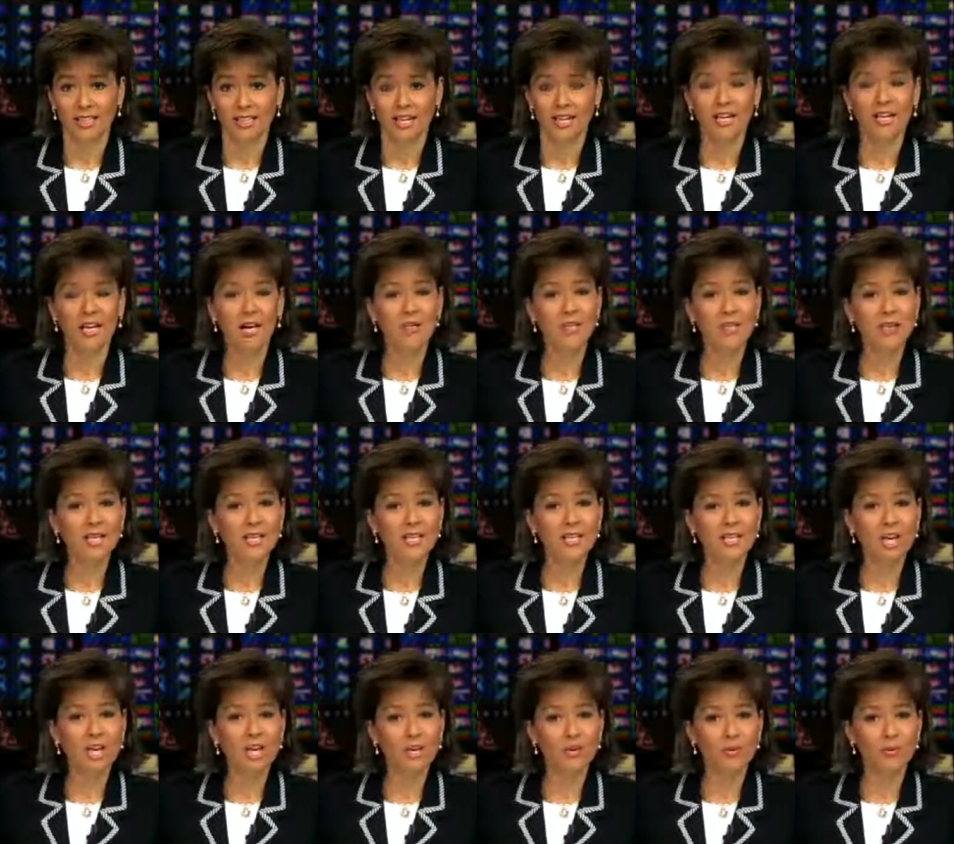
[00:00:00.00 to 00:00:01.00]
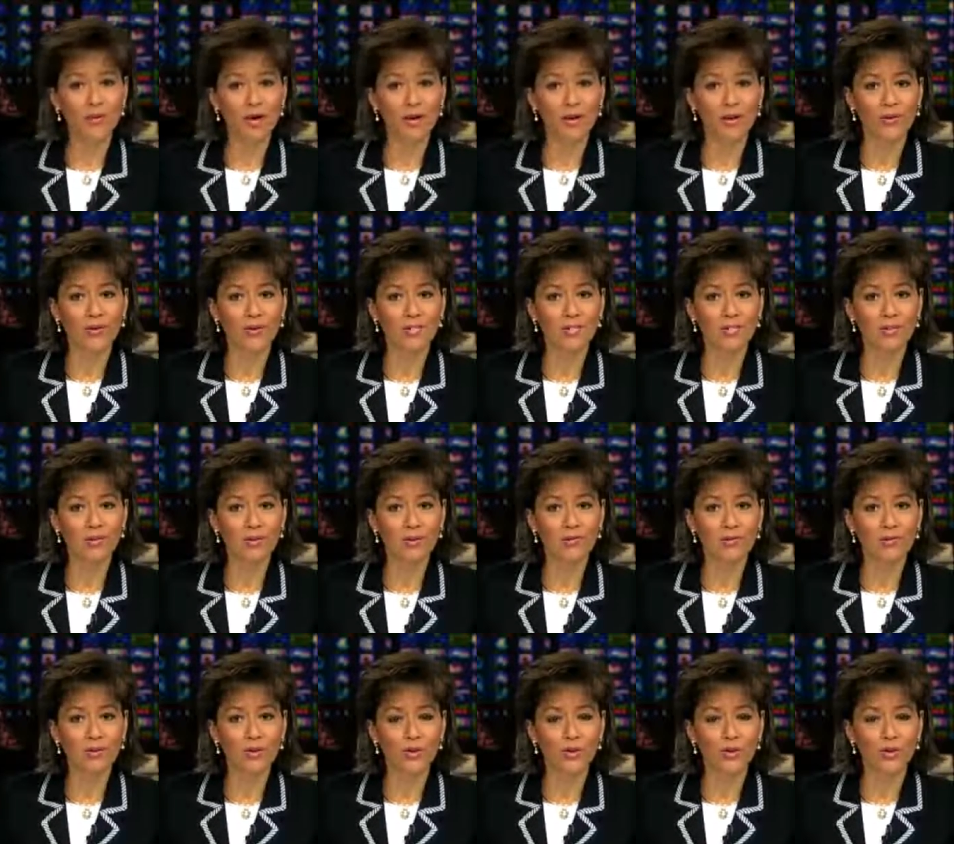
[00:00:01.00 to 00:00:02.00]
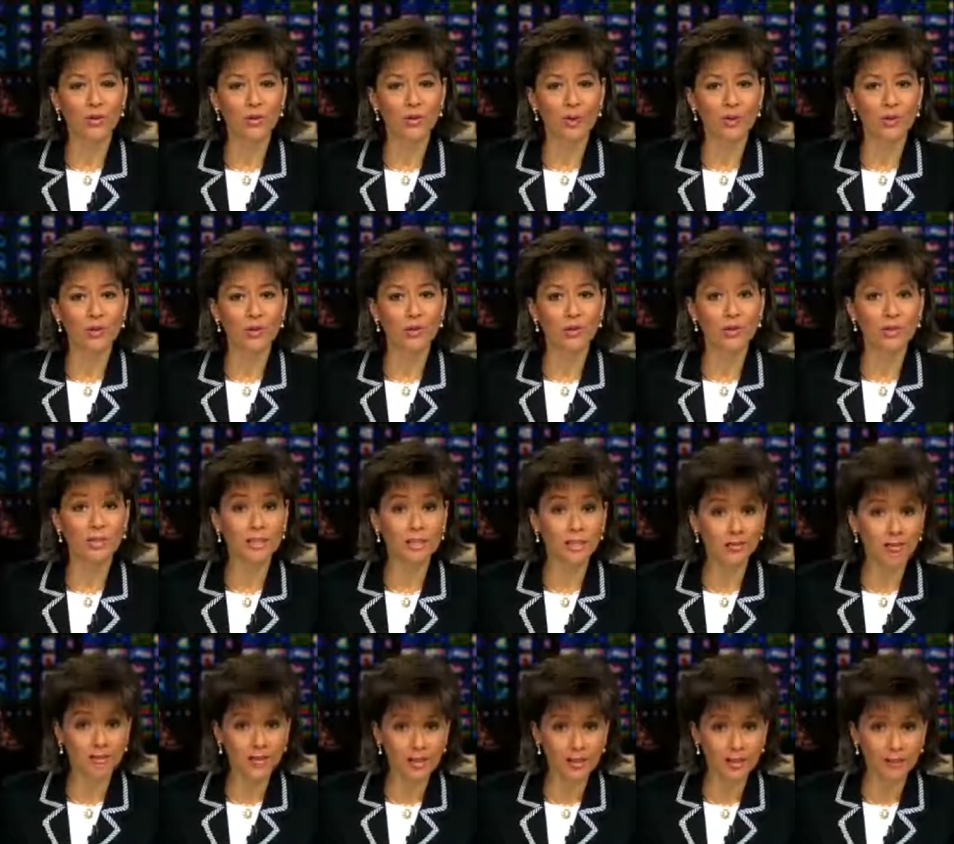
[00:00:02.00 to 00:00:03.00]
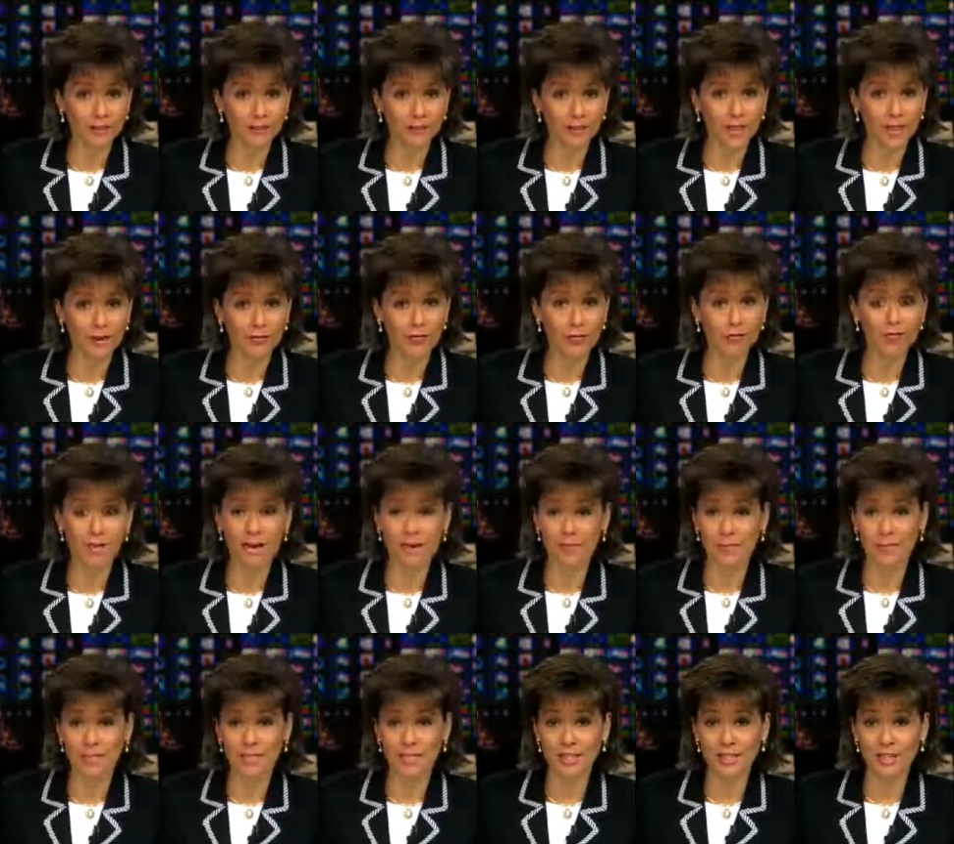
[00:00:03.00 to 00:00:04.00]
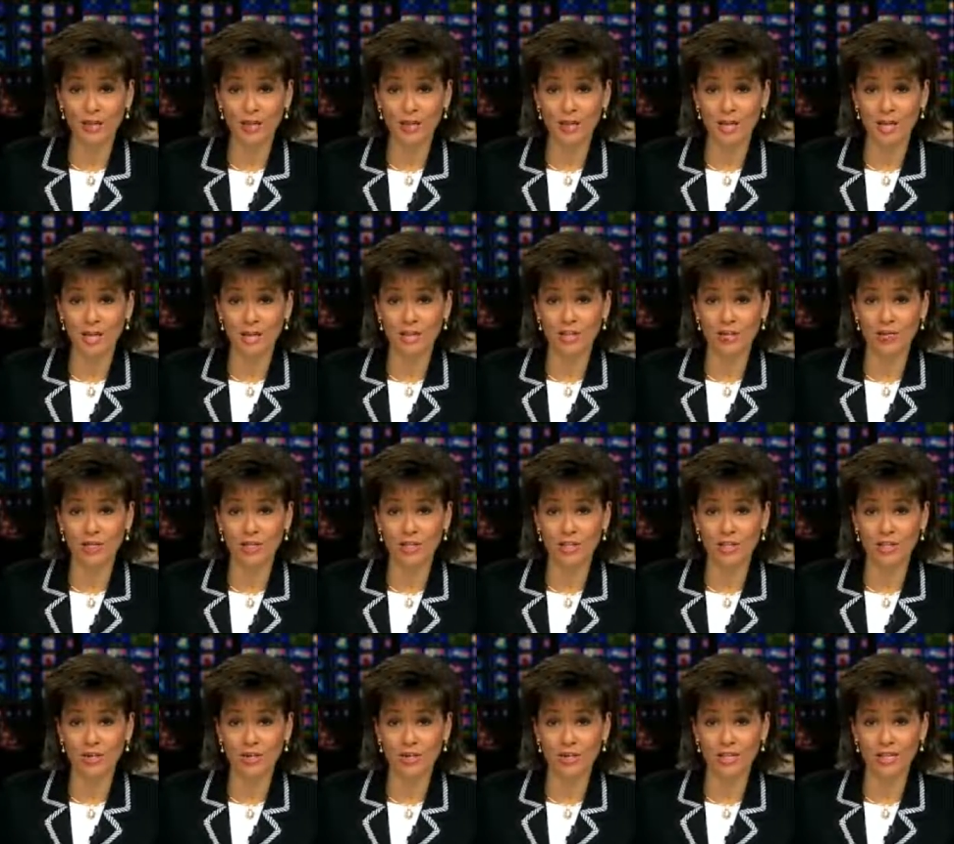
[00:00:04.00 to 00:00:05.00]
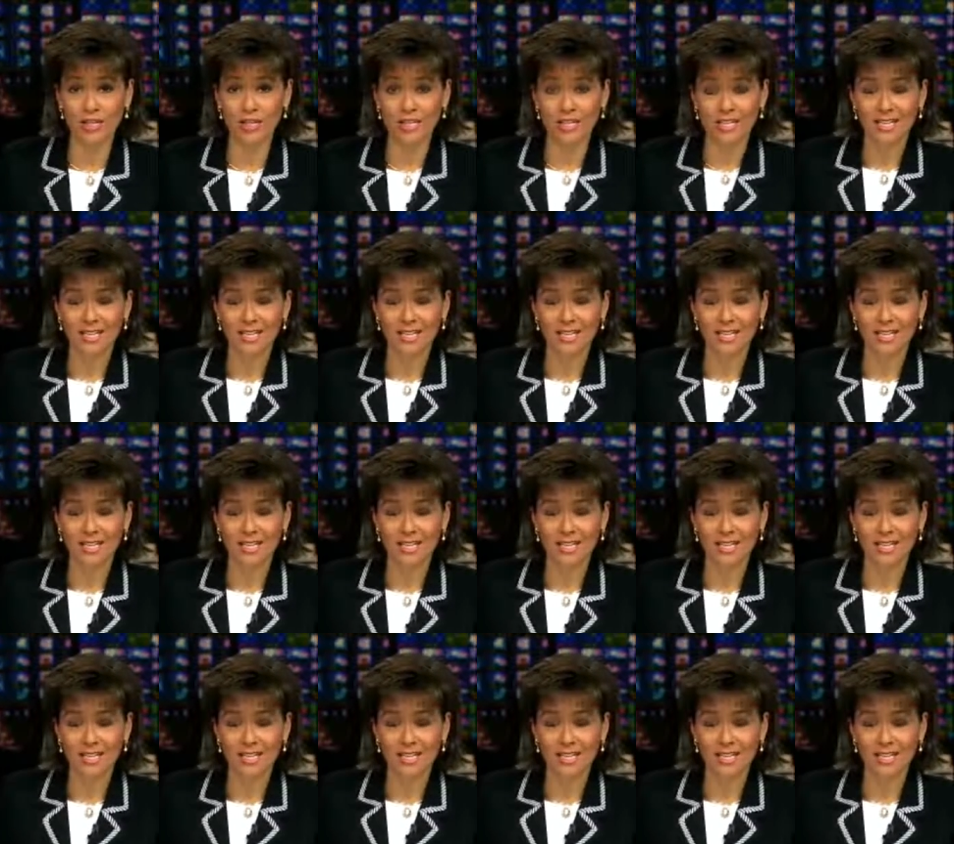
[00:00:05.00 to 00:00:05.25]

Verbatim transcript: A company in Colorado has come up with a new way to alleviate the pain from that particular type of injury.